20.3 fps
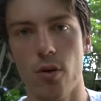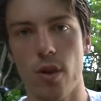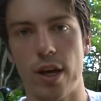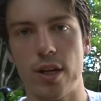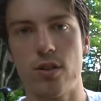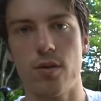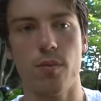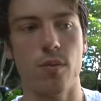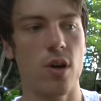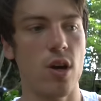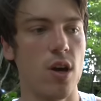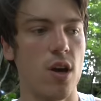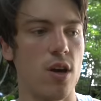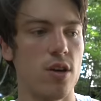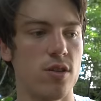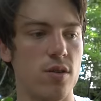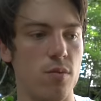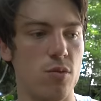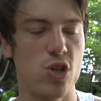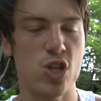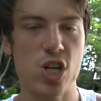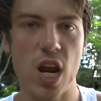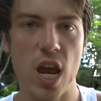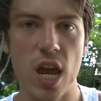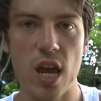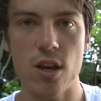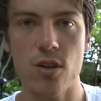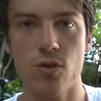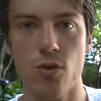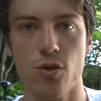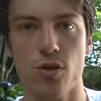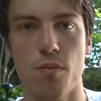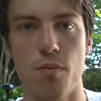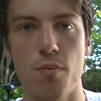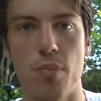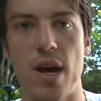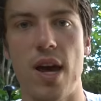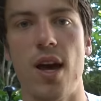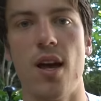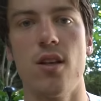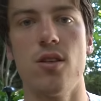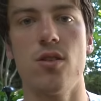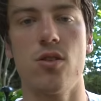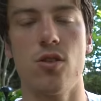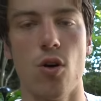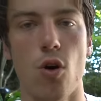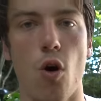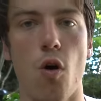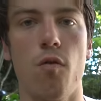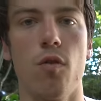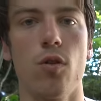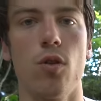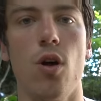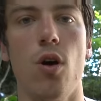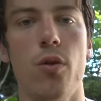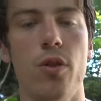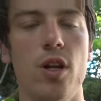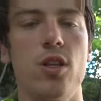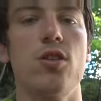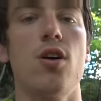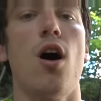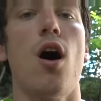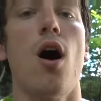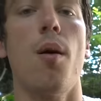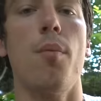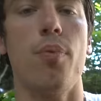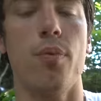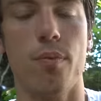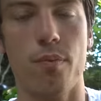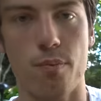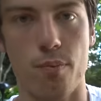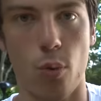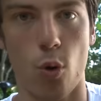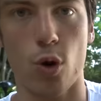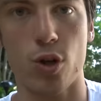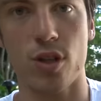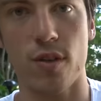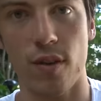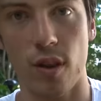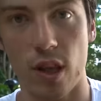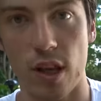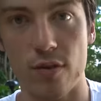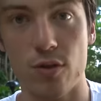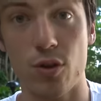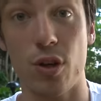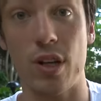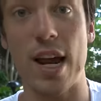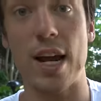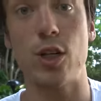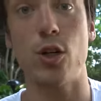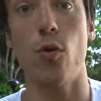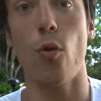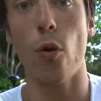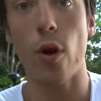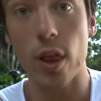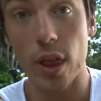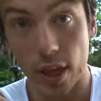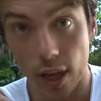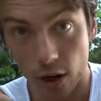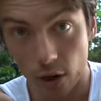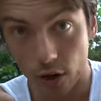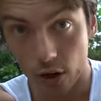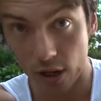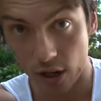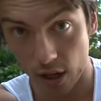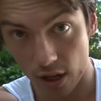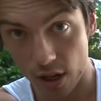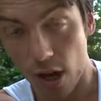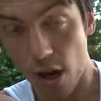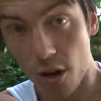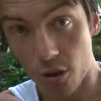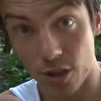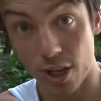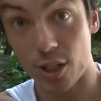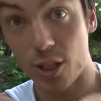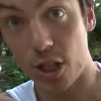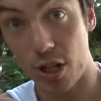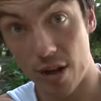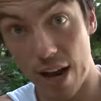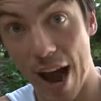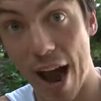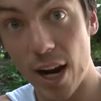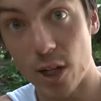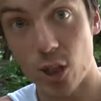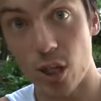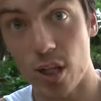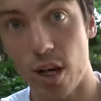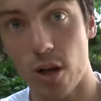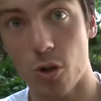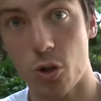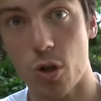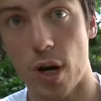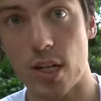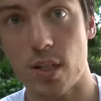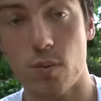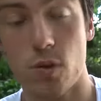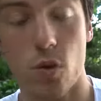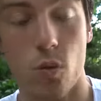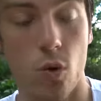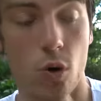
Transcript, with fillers: or like some some chains or some bands to overload the top portion of the lift, so you can actually really get, get so actually actually get your triceps to